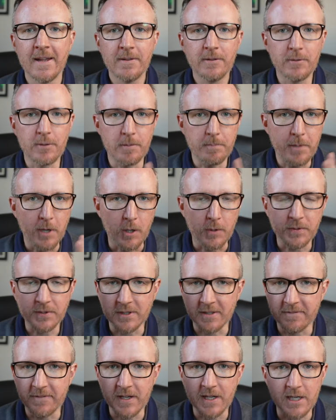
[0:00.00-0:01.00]
to post
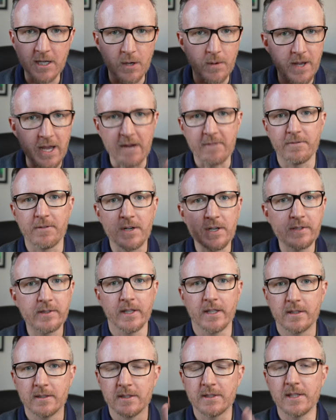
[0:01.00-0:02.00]
a video every
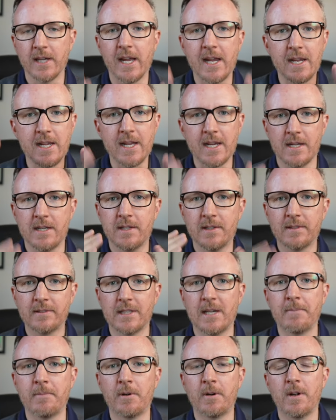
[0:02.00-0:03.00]
single day in
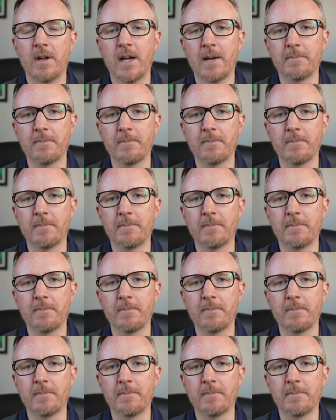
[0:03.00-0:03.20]
December.